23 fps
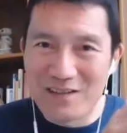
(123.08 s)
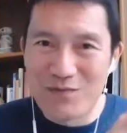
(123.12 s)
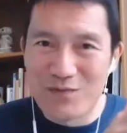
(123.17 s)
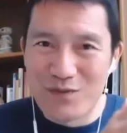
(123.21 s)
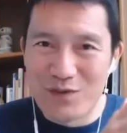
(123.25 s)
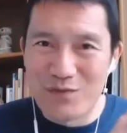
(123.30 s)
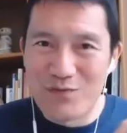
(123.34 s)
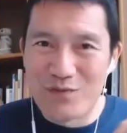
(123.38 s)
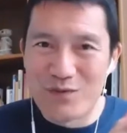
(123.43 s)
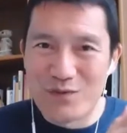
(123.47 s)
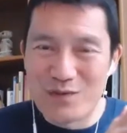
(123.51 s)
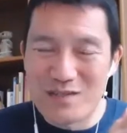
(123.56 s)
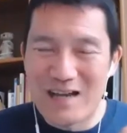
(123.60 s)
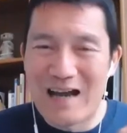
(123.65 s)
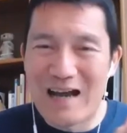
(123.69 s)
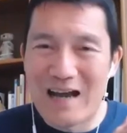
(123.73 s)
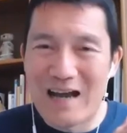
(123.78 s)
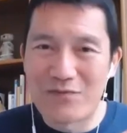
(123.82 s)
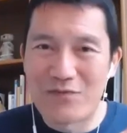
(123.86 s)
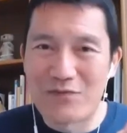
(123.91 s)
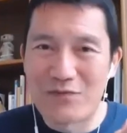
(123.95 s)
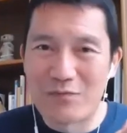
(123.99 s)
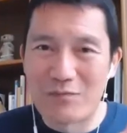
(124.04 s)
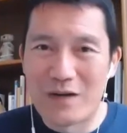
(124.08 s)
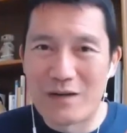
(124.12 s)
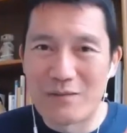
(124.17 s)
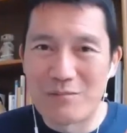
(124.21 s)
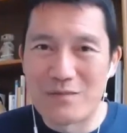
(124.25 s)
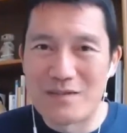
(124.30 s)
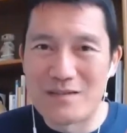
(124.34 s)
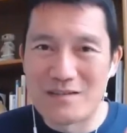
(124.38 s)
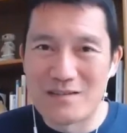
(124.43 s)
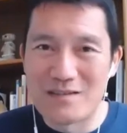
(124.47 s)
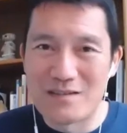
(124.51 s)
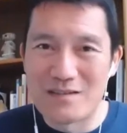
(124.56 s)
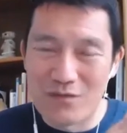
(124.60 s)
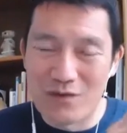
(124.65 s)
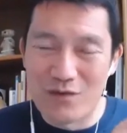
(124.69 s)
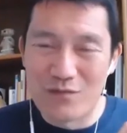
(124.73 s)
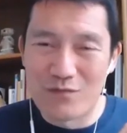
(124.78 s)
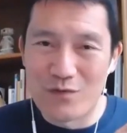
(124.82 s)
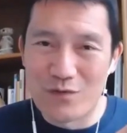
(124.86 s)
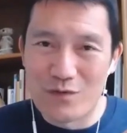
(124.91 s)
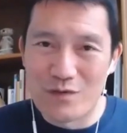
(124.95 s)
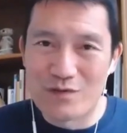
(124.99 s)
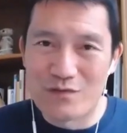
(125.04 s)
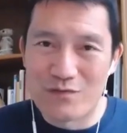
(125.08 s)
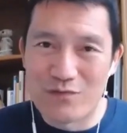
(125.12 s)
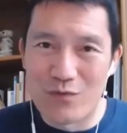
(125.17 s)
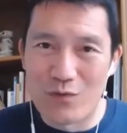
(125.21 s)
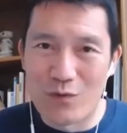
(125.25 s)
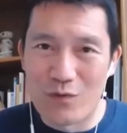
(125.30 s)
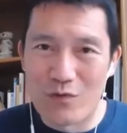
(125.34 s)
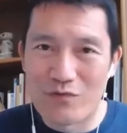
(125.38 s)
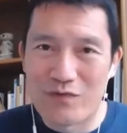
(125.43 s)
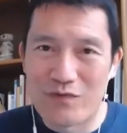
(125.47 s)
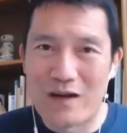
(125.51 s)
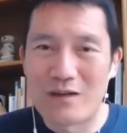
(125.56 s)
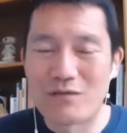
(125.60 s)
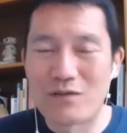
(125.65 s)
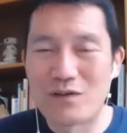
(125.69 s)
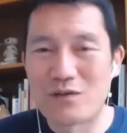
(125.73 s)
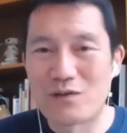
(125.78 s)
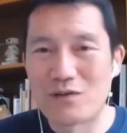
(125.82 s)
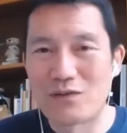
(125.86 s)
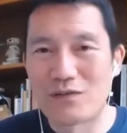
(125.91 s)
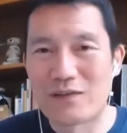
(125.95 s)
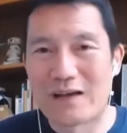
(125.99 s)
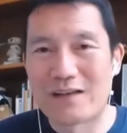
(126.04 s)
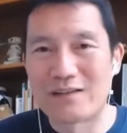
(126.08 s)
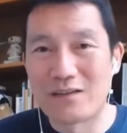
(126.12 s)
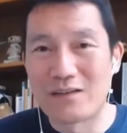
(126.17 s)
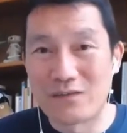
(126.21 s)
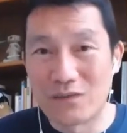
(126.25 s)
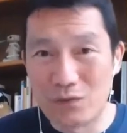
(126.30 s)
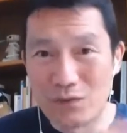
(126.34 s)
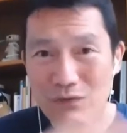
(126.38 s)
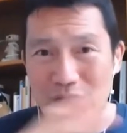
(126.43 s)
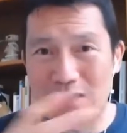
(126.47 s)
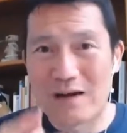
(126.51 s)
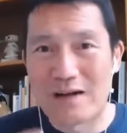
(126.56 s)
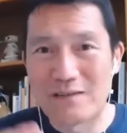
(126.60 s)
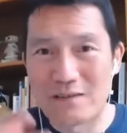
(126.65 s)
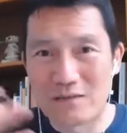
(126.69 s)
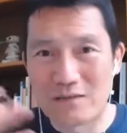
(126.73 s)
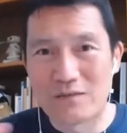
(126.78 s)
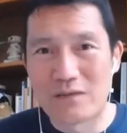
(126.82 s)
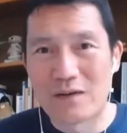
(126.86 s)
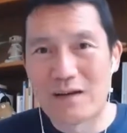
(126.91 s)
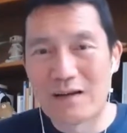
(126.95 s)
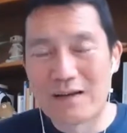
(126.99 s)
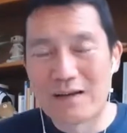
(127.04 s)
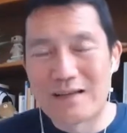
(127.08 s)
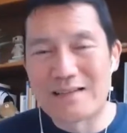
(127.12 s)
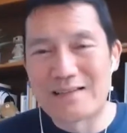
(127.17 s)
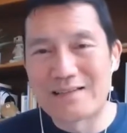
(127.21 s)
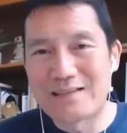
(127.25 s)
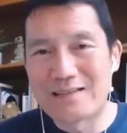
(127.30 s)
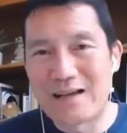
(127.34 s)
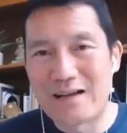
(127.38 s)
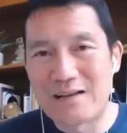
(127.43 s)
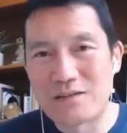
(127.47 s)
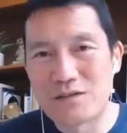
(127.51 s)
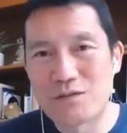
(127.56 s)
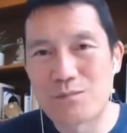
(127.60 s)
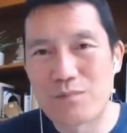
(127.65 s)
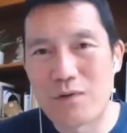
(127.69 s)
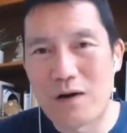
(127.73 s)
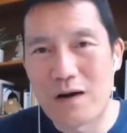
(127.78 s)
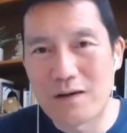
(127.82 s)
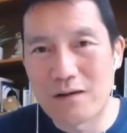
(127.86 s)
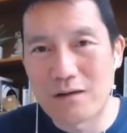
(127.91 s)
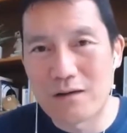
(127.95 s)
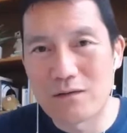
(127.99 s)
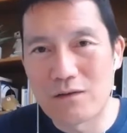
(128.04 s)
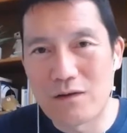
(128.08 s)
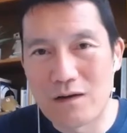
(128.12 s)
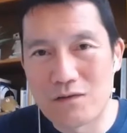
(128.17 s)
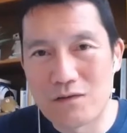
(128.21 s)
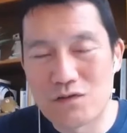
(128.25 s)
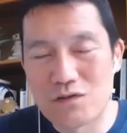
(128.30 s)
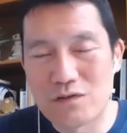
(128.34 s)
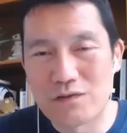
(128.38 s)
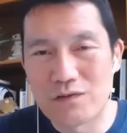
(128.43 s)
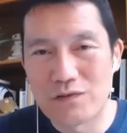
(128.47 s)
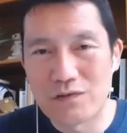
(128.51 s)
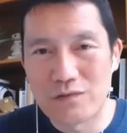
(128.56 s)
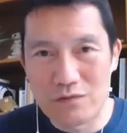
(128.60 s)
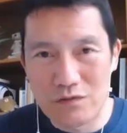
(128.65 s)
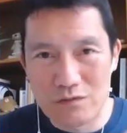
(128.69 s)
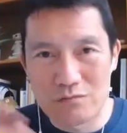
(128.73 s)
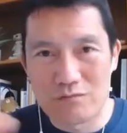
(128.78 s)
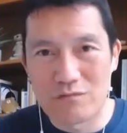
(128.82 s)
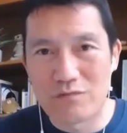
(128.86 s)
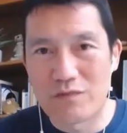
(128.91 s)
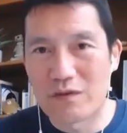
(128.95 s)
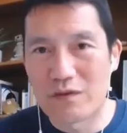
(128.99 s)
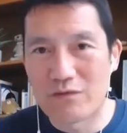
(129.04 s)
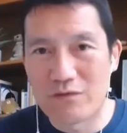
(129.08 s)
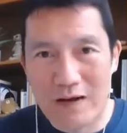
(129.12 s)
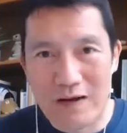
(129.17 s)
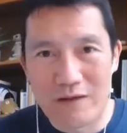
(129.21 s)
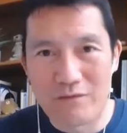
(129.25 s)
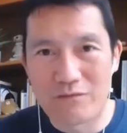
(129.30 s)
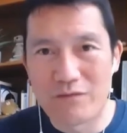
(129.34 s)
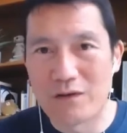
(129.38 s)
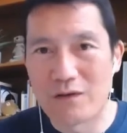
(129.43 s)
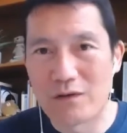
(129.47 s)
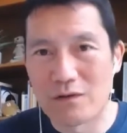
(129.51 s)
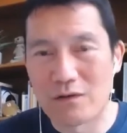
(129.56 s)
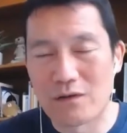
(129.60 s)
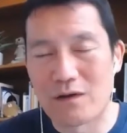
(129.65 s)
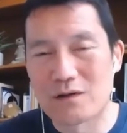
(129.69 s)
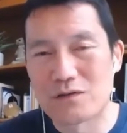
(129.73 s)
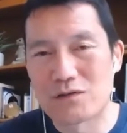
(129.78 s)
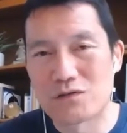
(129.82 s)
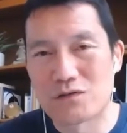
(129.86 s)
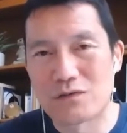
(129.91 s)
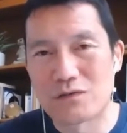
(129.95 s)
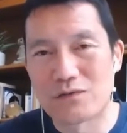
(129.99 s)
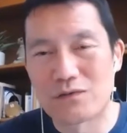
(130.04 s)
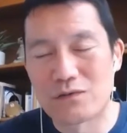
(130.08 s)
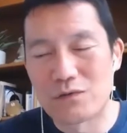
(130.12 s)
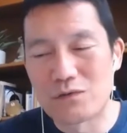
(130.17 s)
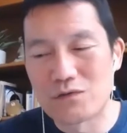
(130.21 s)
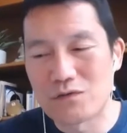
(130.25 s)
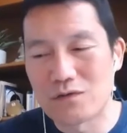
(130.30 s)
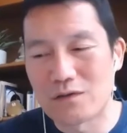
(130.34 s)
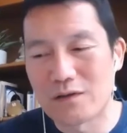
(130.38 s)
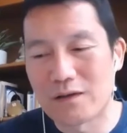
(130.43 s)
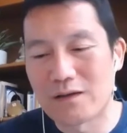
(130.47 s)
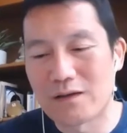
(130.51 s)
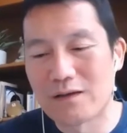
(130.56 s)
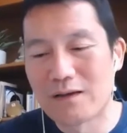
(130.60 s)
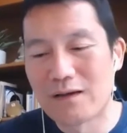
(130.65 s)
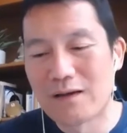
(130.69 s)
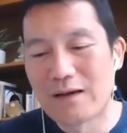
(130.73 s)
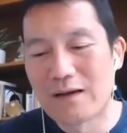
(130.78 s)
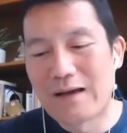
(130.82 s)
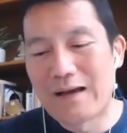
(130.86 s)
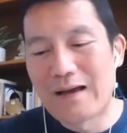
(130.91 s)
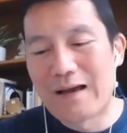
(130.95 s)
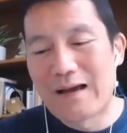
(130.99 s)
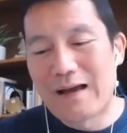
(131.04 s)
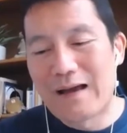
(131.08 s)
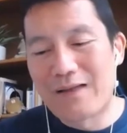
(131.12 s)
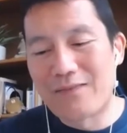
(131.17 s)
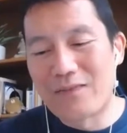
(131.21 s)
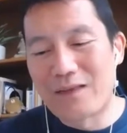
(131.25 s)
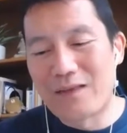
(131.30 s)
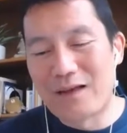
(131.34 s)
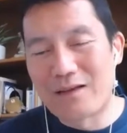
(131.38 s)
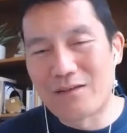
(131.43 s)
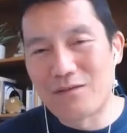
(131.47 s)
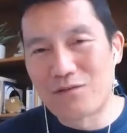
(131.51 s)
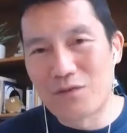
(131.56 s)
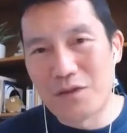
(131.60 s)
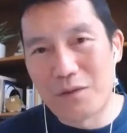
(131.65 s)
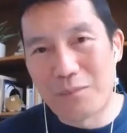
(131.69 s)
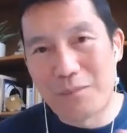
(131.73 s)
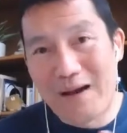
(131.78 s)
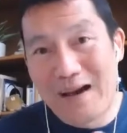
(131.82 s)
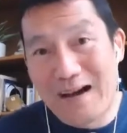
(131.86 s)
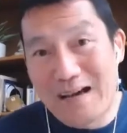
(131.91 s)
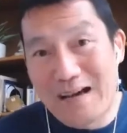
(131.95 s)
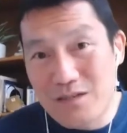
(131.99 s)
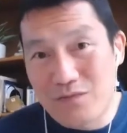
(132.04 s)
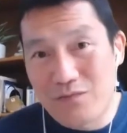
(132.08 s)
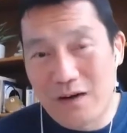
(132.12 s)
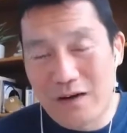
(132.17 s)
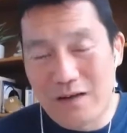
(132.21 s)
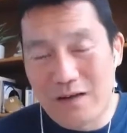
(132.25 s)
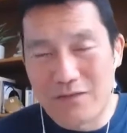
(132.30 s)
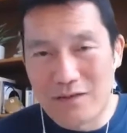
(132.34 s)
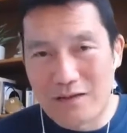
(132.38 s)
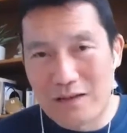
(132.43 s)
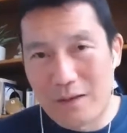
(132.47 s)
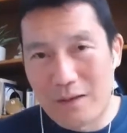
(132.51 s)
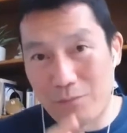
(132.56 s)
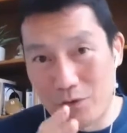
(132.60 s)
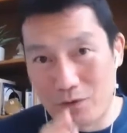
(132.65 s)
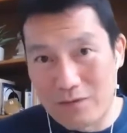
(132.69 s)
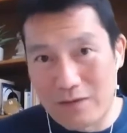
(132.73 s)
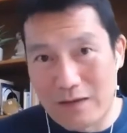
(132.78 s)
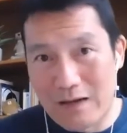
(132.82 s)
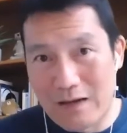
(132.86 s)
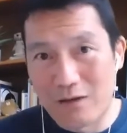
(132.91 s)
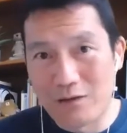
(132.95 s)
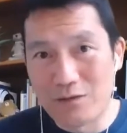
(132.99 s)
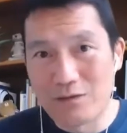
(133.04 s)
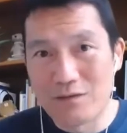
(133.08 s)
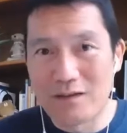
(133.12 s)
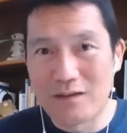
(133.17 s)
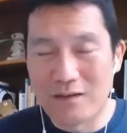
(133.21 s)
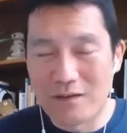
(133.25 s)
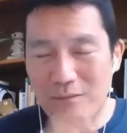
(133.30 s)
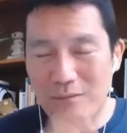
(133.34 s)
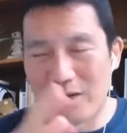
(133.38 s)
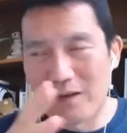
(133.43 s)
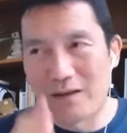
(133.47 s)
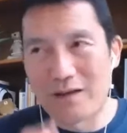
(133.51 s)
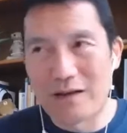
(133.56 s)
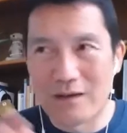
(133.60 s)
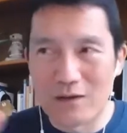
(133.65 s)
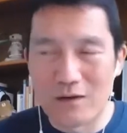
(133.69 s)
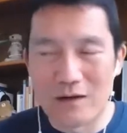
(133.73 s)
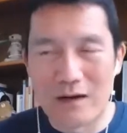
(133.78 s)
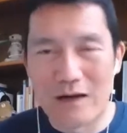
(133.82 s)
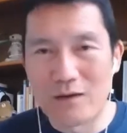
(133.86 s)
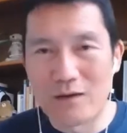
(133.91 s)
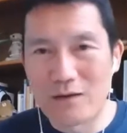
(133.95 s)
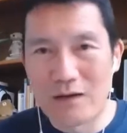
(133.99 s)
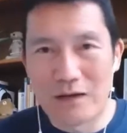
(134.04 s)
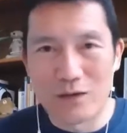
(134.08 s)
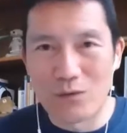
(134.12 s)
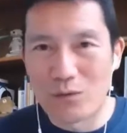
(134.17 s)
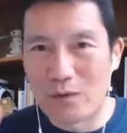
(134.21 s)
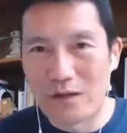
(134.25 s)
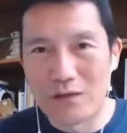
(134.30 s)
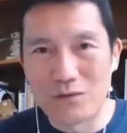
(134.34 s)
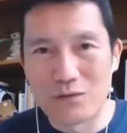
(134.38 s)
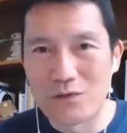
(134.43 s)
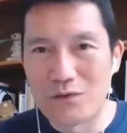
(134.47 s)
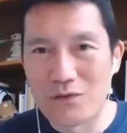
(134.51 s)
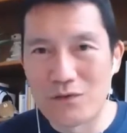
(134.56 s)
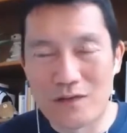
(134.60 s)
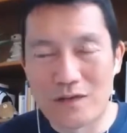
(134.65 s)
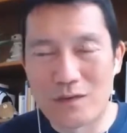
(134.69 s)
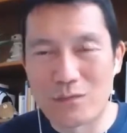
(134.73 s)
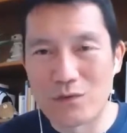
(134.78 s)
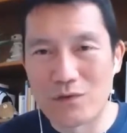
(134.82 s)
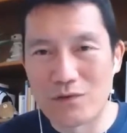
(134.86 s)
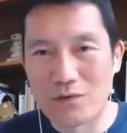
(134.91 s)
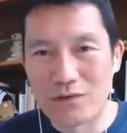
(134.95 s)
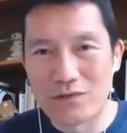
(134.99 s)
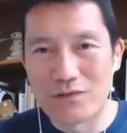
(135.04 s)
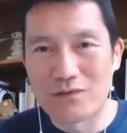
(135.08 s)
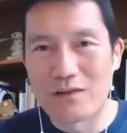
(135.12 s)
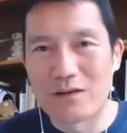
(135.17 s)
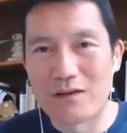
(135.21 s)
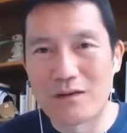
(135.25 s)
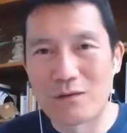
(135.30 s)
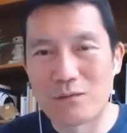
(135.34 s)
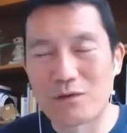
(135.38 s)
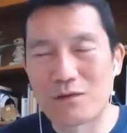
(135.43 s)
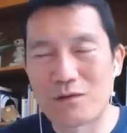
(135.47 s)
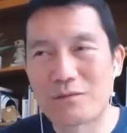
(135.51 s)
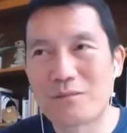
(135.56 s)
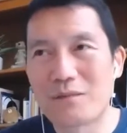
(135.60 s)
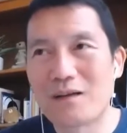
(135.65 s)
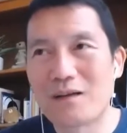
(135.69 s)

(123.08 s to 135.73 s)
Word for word: for the first half of my business, for the first four or five years, I did those kinds of intense product launches, five figure launches usually. And then for the past five, and then I burned out and I'm like, I don't, I, I don't want to do this anymore. This is terrible.